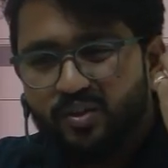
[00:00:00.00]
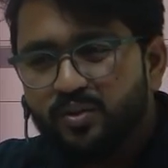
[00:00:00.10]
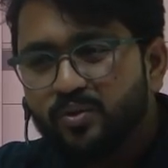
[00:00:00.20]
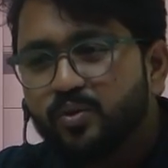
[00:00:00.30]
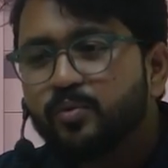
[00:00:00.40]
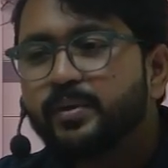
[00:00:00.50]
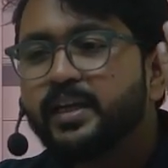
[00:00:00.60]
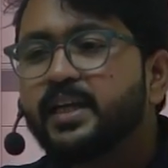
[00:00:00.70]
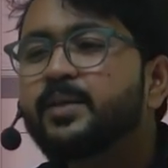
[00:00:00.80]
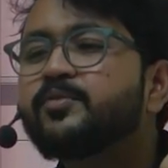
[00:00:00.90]
Too many
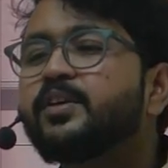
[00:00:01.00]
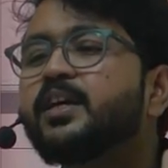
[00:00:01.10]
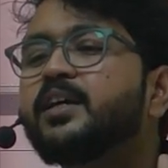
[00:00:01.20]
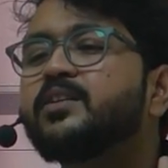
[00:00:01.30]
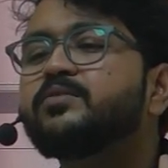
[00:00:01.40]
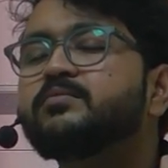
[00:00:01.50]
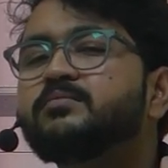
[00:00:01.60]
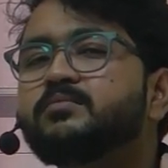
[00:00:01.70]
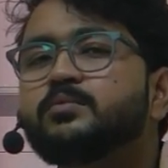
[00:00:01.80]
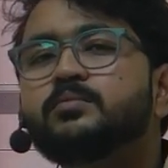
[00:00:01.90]
types we have,
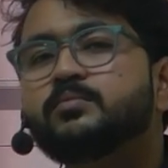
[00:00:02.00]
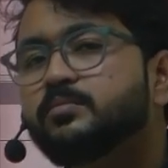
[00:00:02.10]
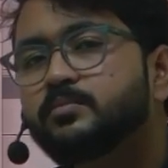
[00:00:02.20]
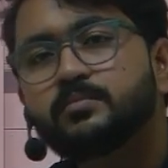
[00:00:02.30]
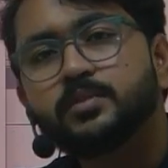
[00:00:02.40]
you